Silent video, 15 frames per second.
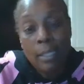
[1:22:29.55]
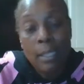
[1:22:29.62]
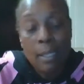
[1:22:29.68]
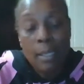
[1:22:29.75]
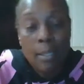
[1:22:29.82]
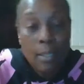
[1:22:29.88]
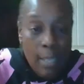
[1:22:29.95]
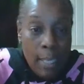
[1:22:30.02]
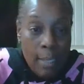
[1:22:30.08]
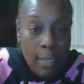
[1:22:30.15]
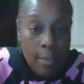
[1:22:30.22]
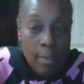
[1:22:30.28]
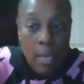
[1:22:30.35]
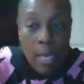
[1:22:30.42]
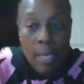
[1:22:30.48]
and they say
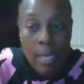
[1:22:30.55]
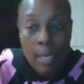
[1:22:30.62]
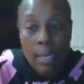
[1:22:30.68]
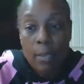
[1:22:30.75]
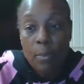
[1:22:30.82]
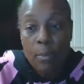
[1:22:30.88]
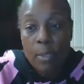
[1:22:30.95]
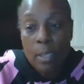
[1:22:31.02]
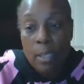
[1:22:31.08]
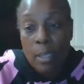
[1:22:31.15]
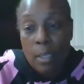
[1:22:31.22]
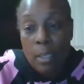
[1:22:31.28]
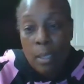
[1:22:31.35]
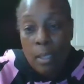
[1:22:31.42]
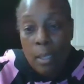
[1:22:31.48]
they're not angry.
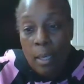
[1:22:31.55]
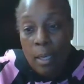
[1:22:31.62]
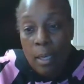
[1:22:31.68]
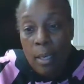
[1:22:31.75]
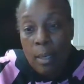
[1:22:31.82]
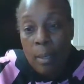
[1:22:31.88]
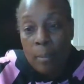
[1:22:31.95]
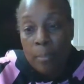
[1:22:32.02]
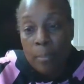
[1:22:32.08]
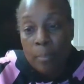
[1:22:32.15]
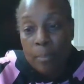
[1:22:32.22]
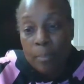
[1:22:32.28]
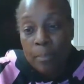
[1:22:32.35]
um